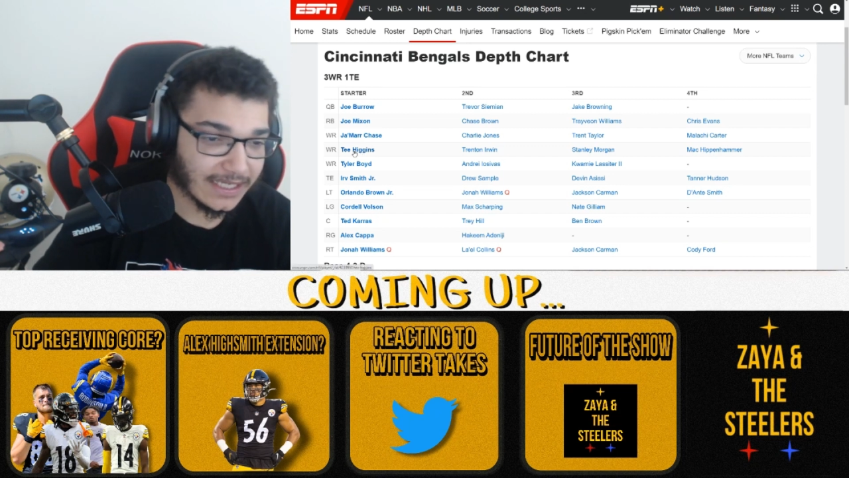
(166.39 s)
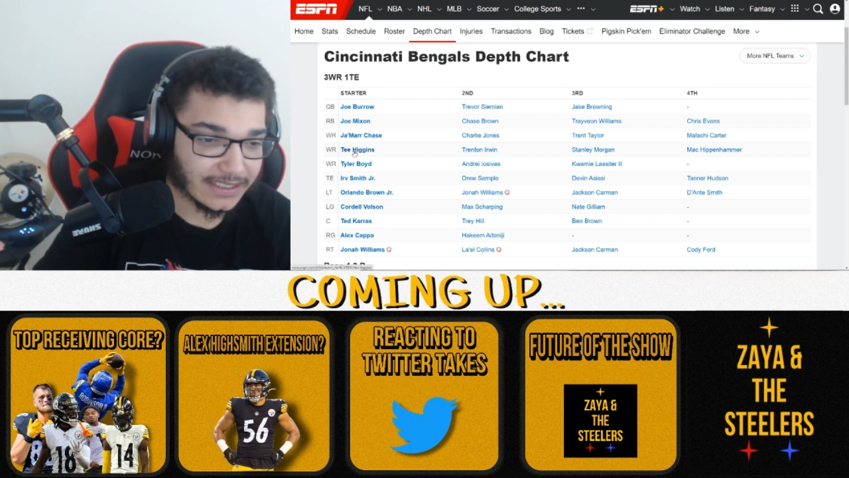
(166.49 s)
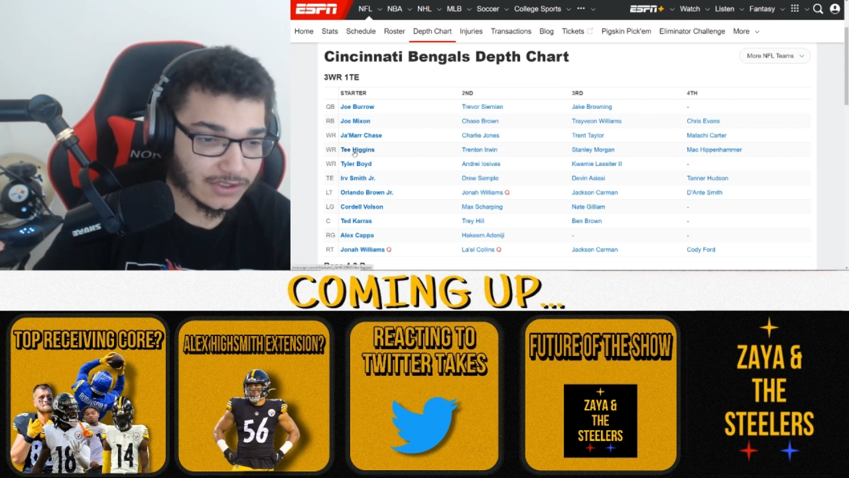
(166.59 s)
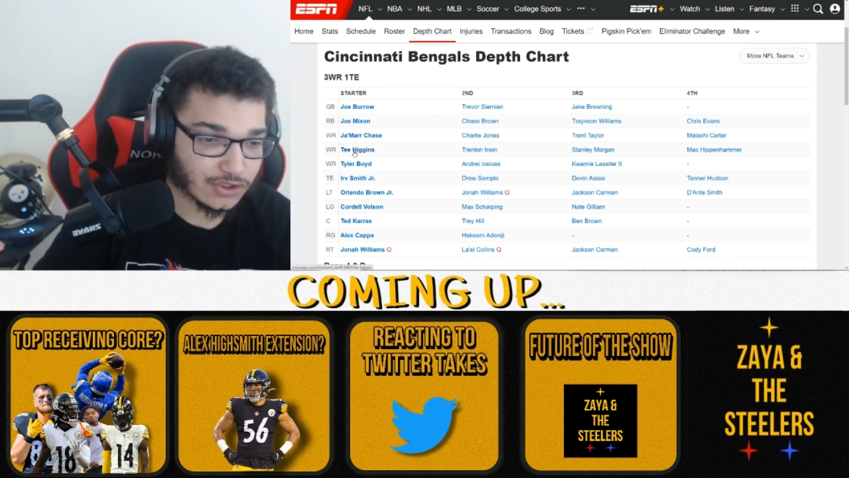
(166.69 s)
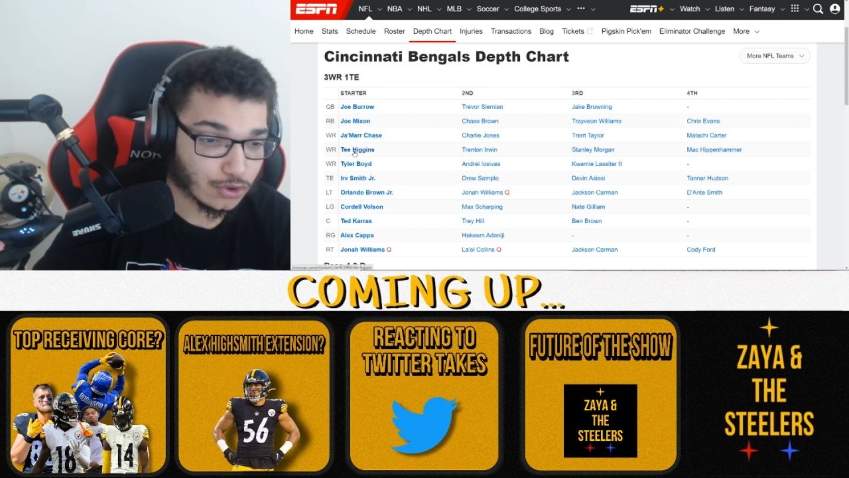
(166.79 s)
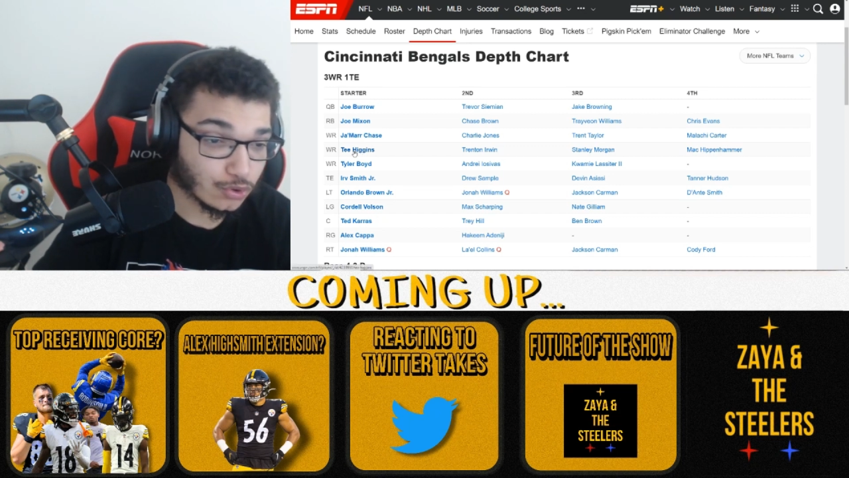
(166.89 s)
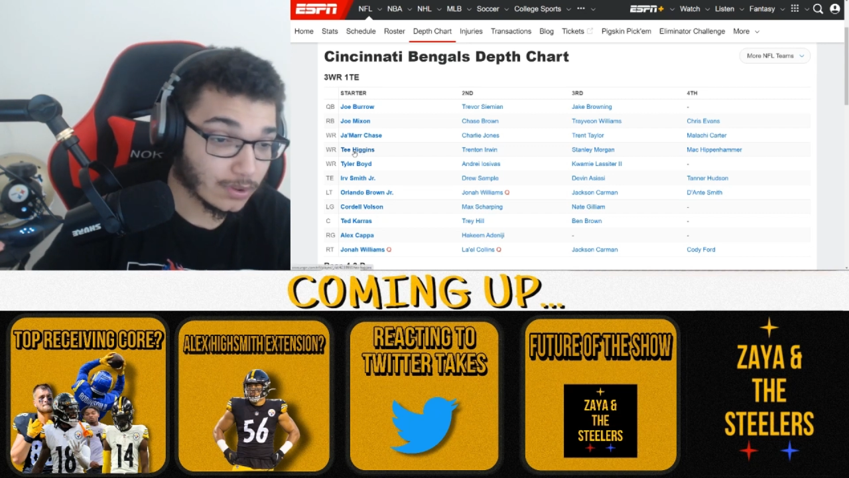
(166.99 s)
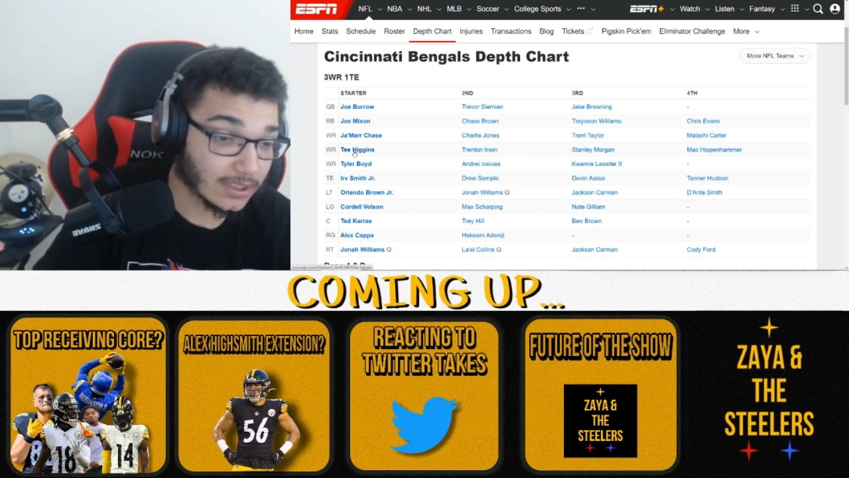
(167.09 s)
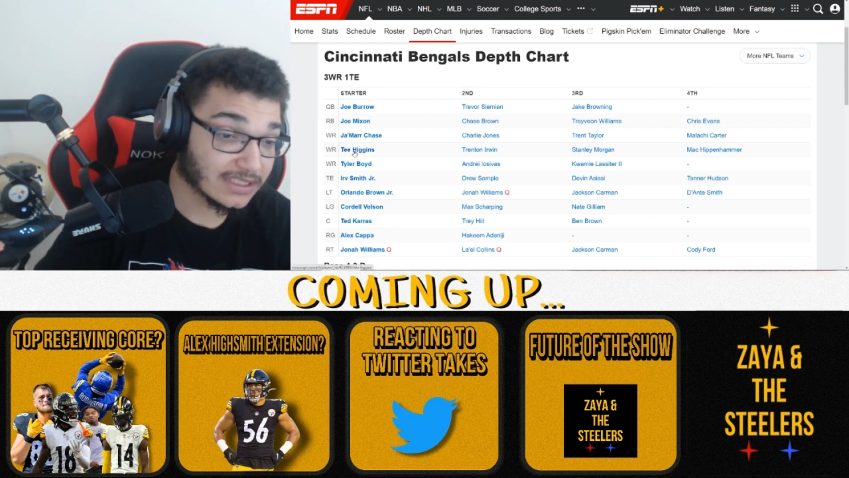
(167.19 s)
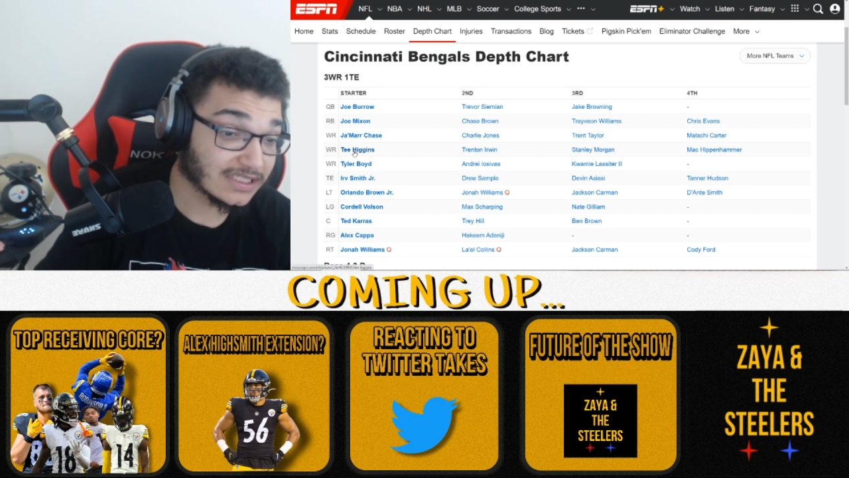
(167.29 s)
Higgins,
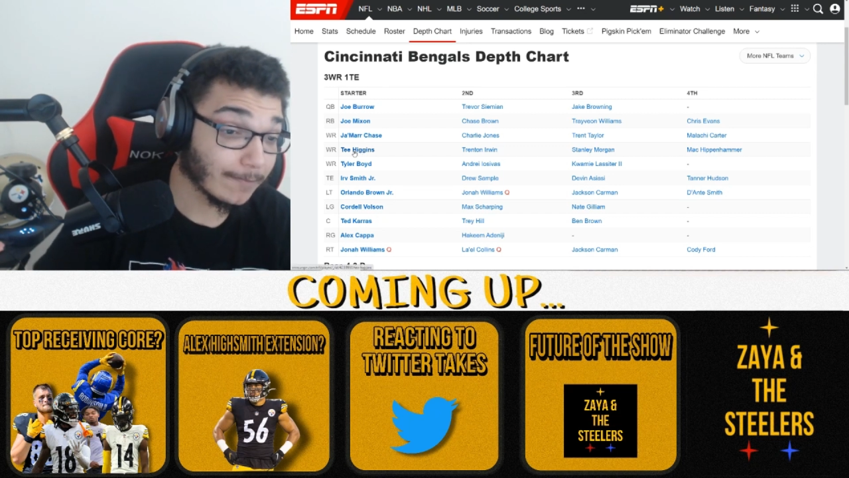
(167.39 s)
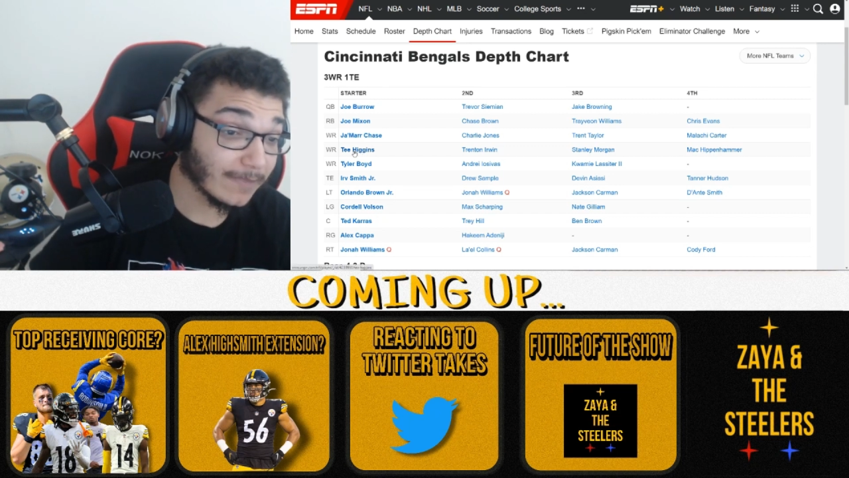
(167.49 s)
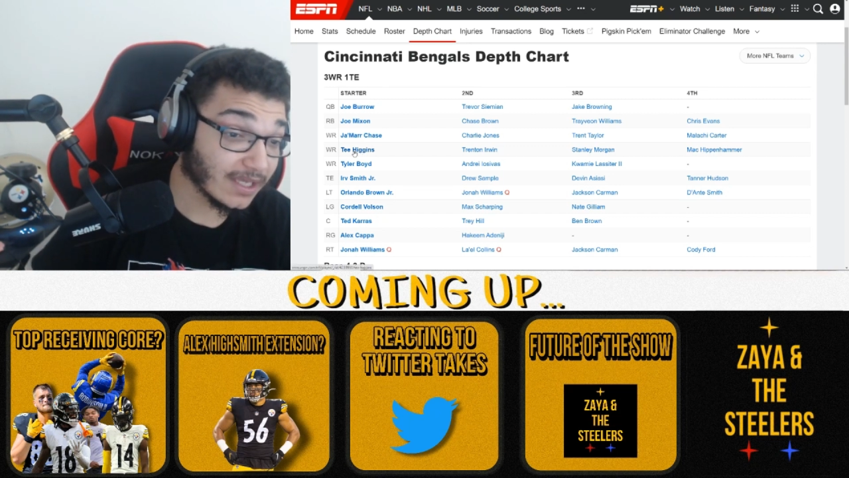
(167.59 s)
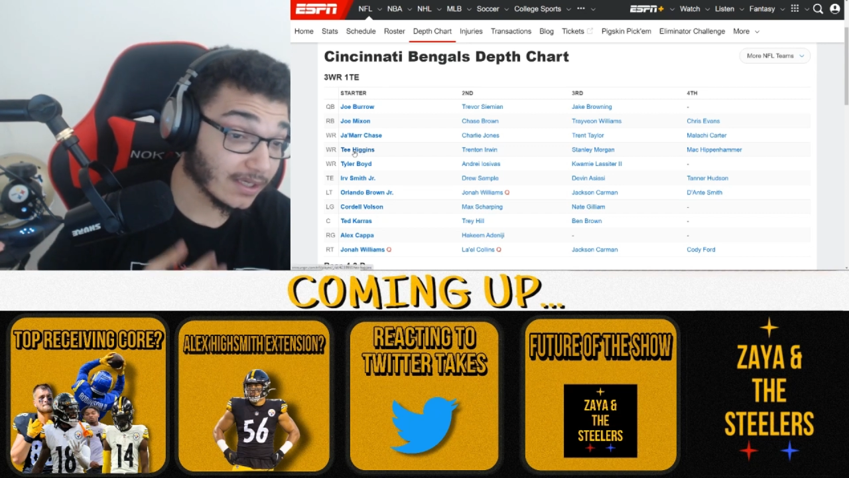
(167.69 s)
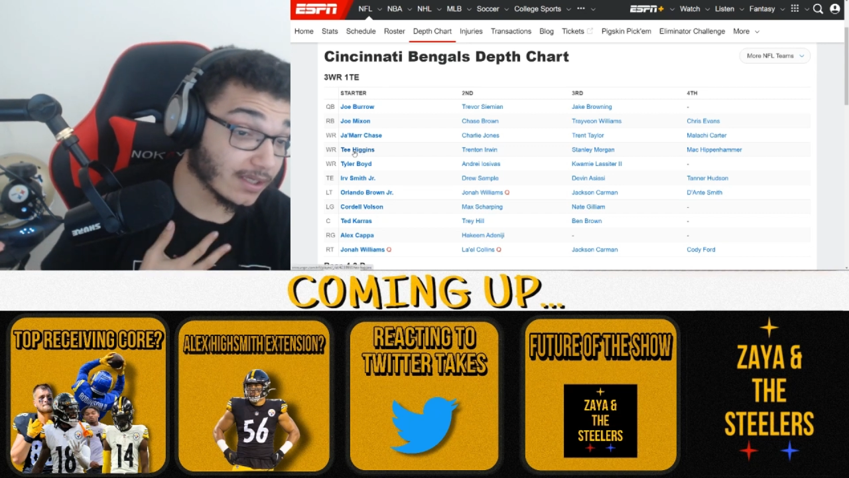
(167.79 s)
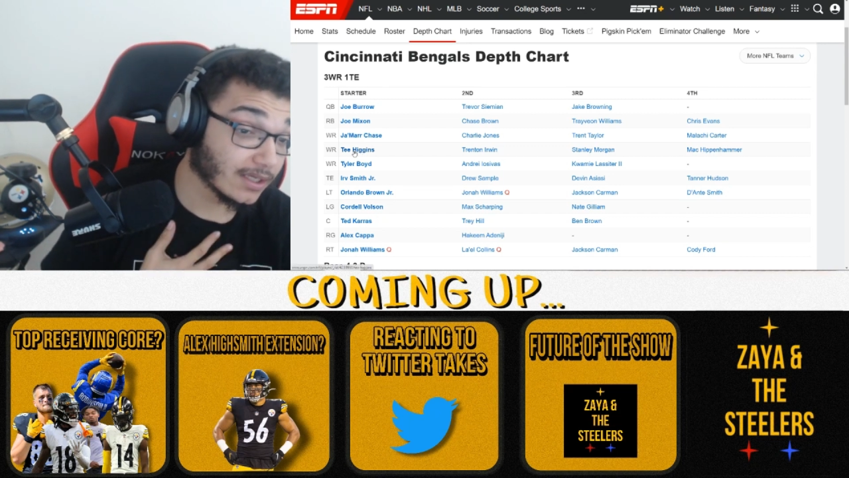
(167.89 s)
who, to me